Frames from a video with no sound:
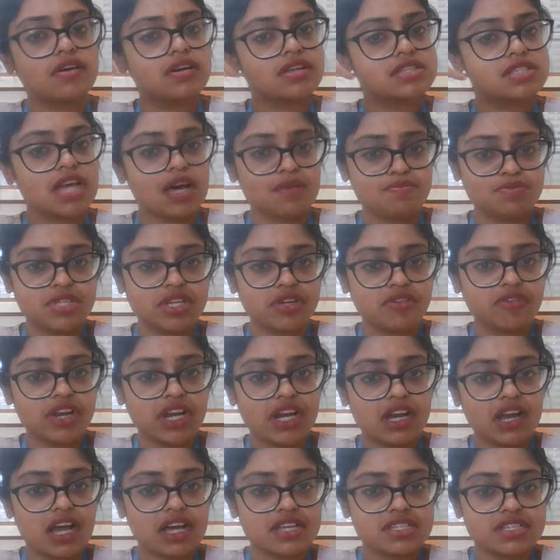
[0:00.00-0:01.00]
subsequent
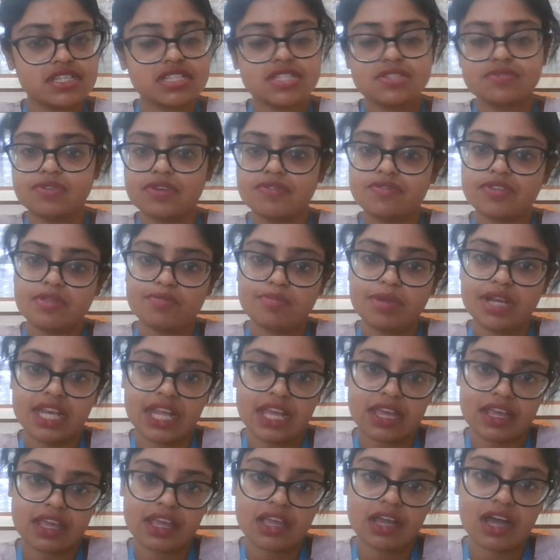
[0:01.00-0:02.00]
classes we will be
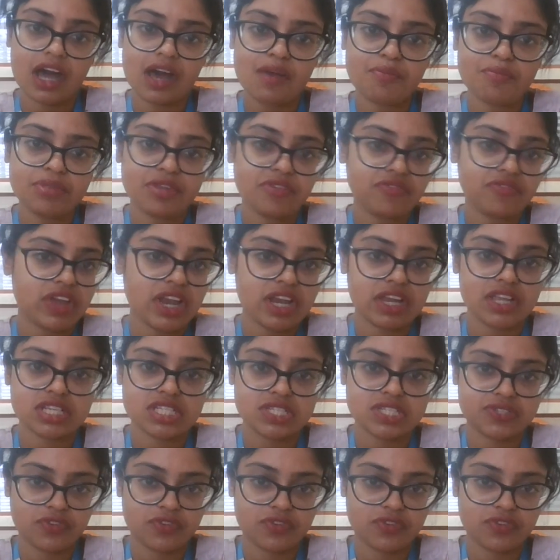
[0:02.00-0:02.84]
taking up the various